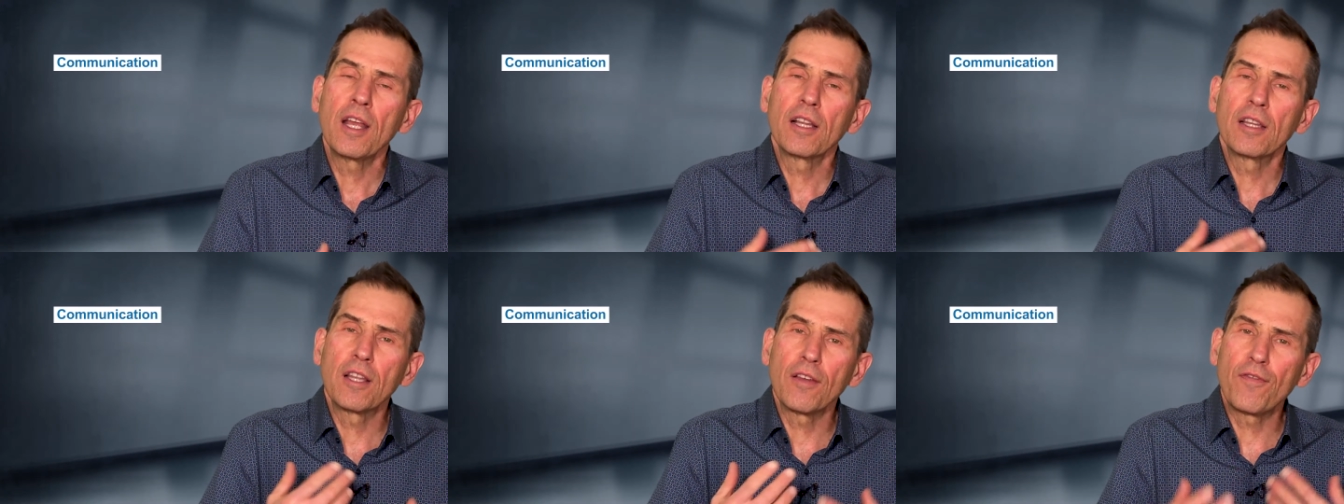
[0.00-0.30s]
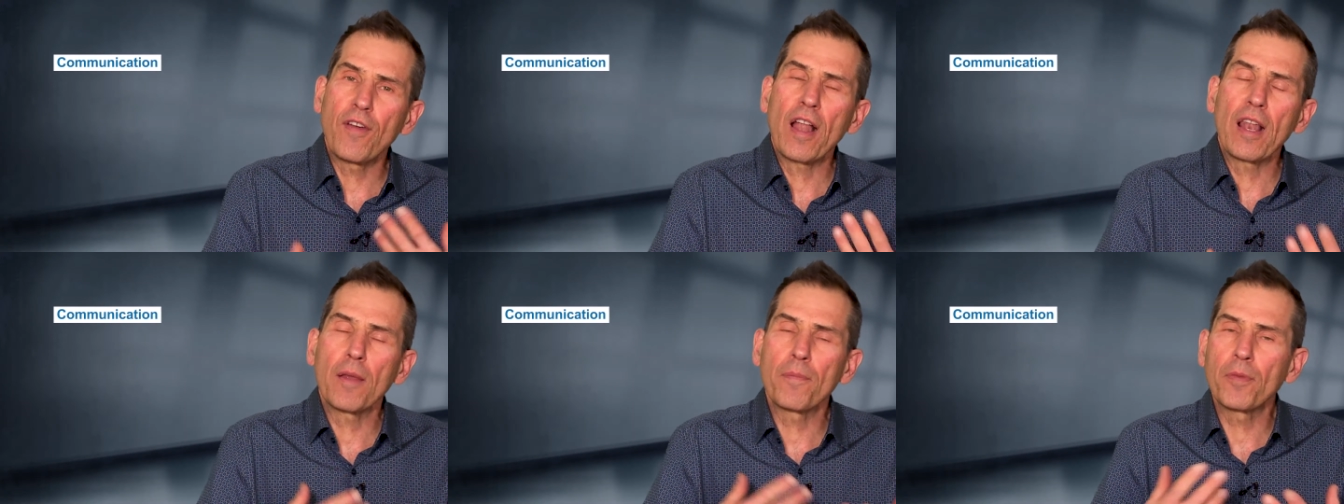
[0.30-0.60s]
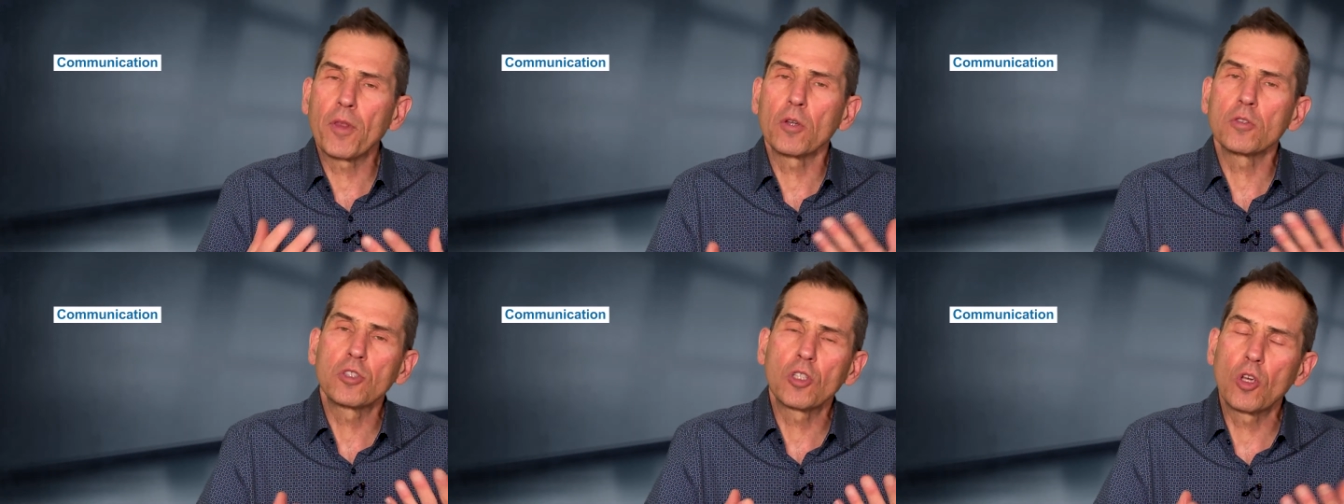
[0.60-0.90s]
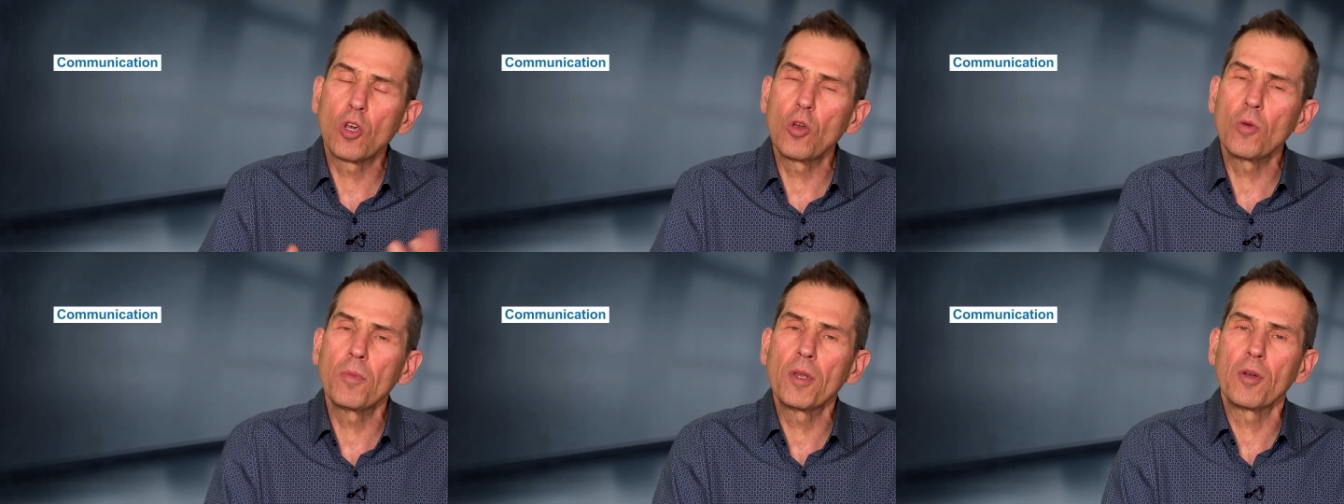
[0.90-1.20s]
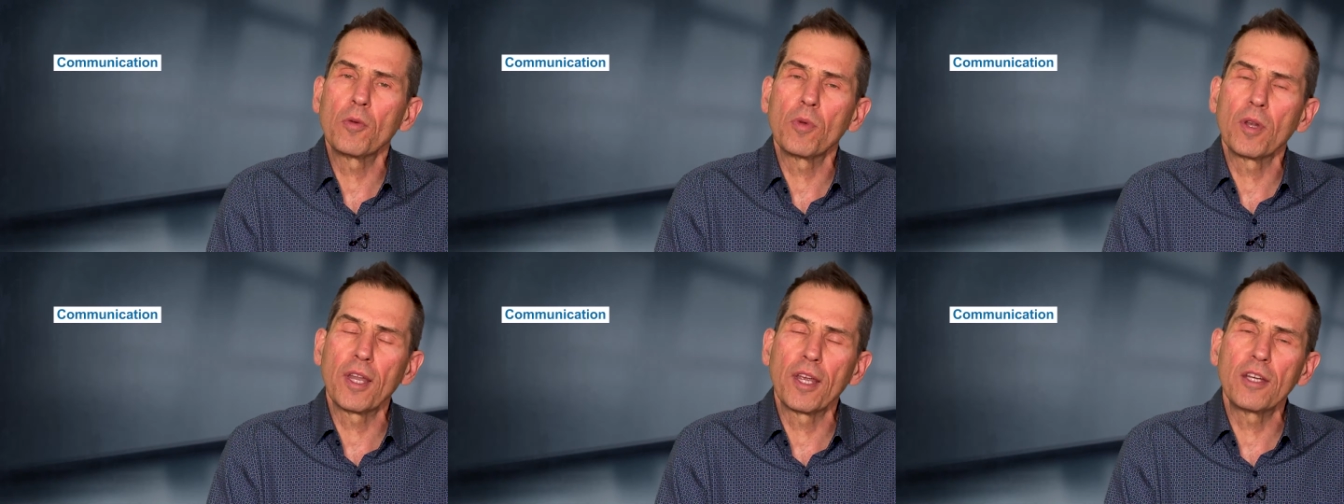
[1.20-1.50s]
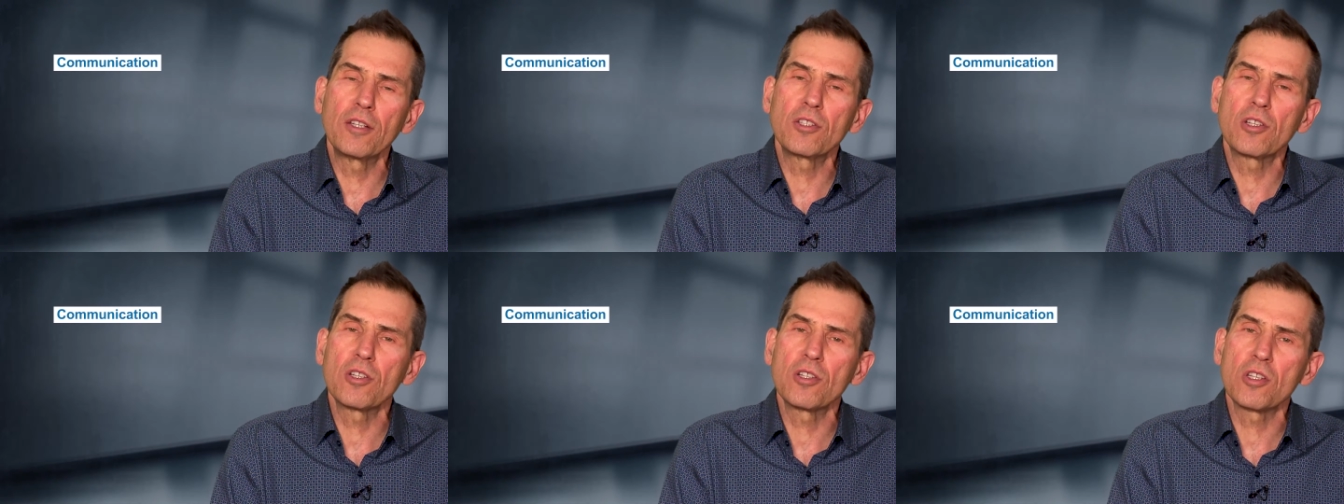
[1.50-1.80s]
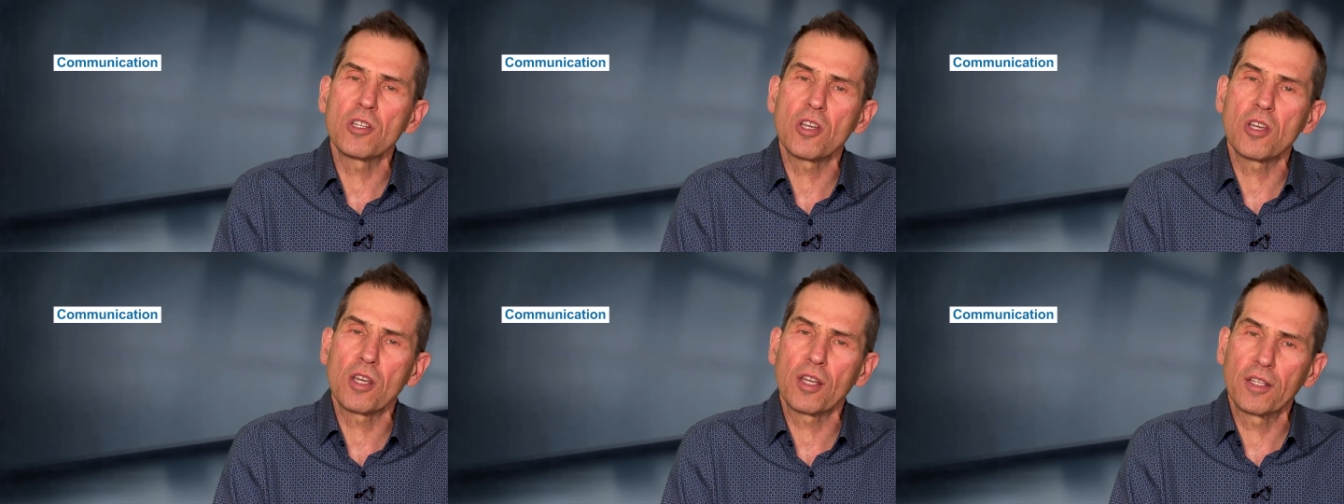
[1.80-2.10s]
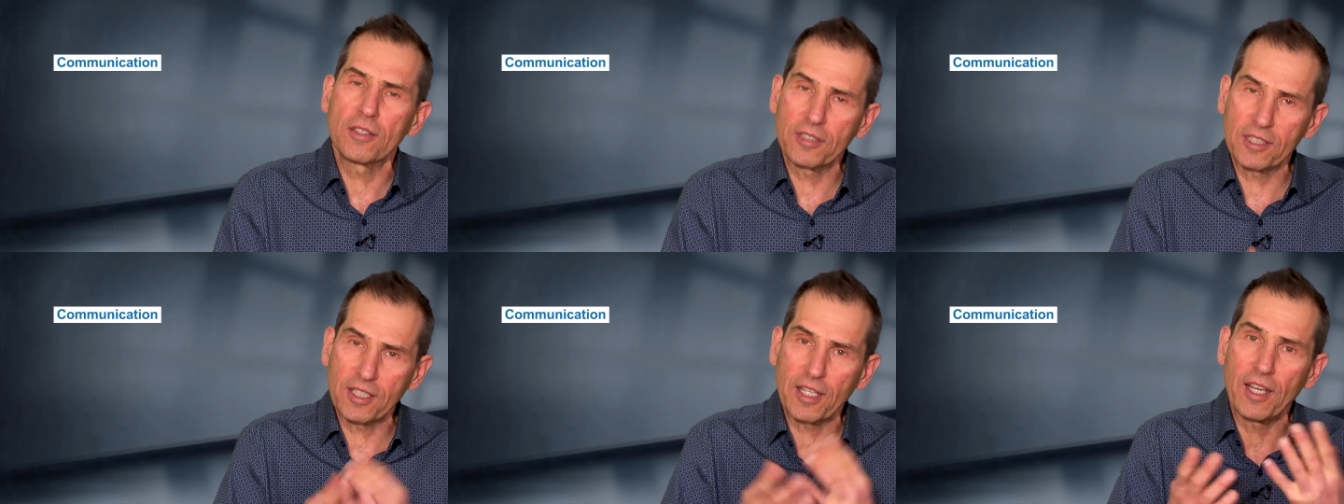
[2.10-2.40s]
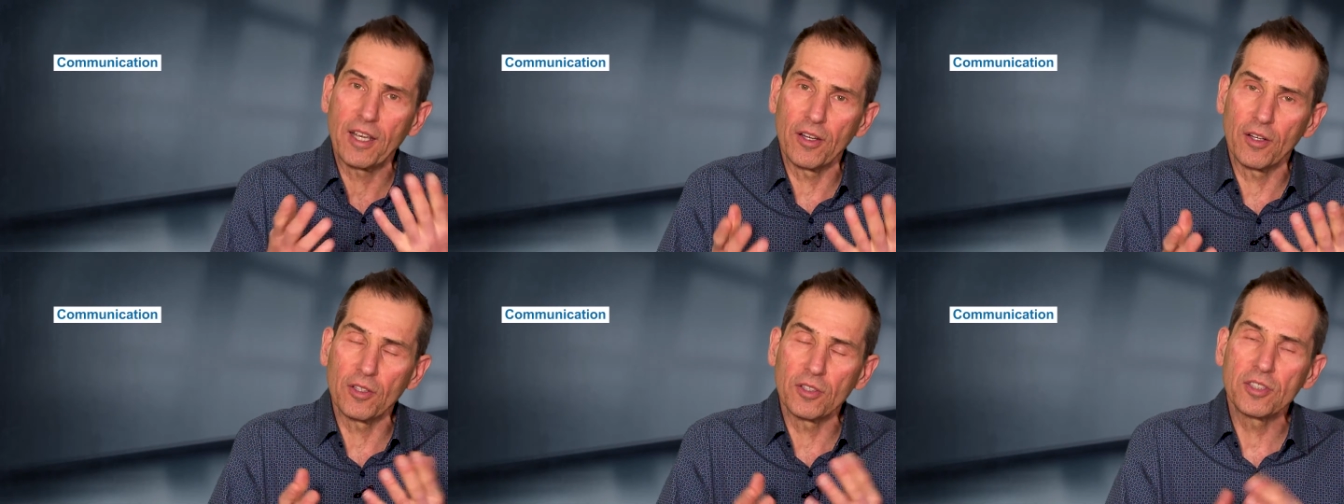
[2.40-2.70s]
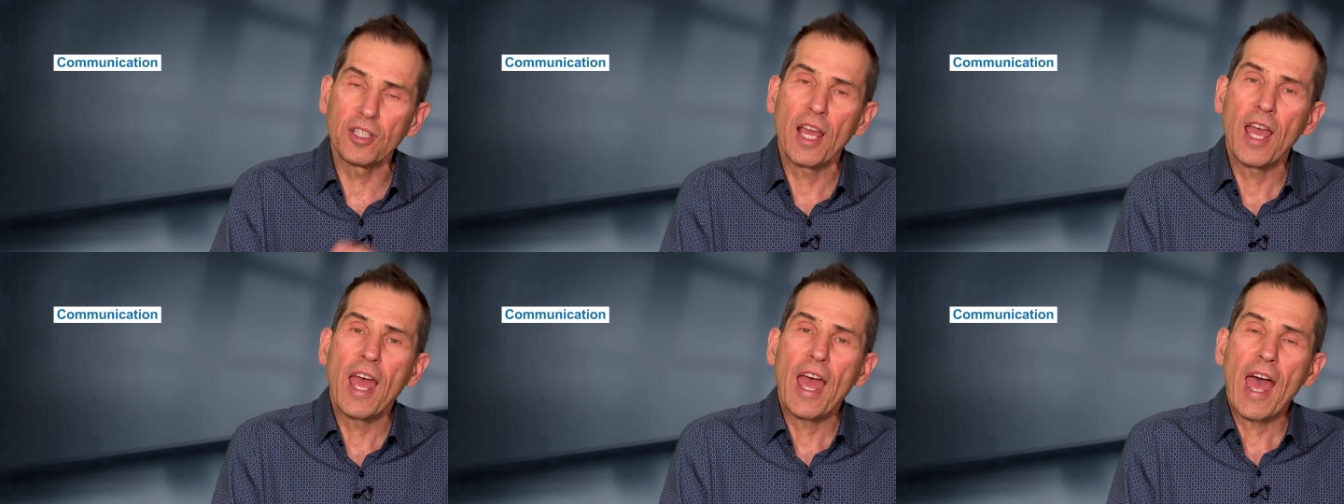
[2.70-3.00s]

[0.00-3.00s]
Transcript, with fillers: develop those human relations skills,